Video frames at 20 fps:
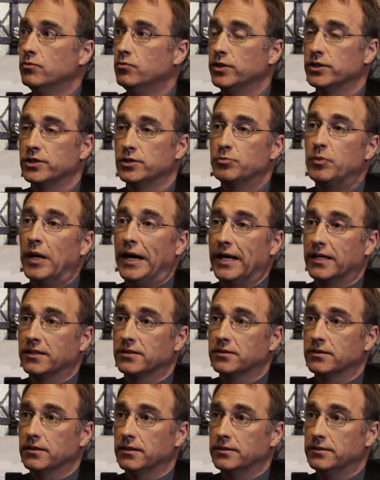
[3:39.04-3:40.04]

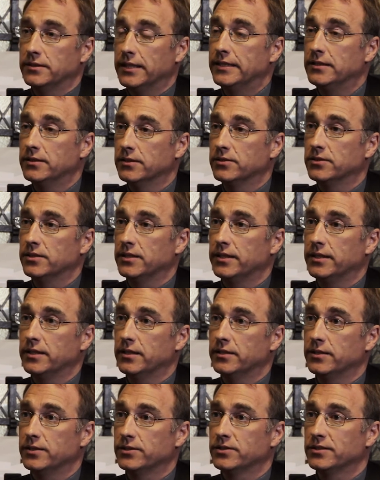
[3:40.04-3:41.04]
respect and dignity
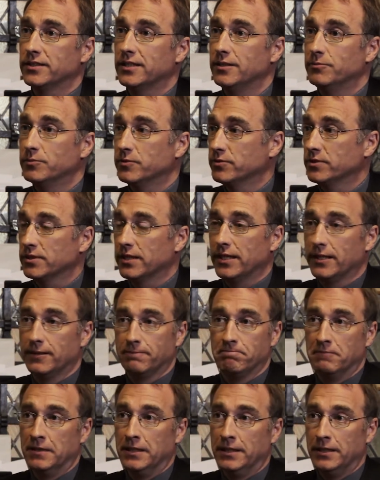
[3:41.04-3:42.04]
and esteem of saying,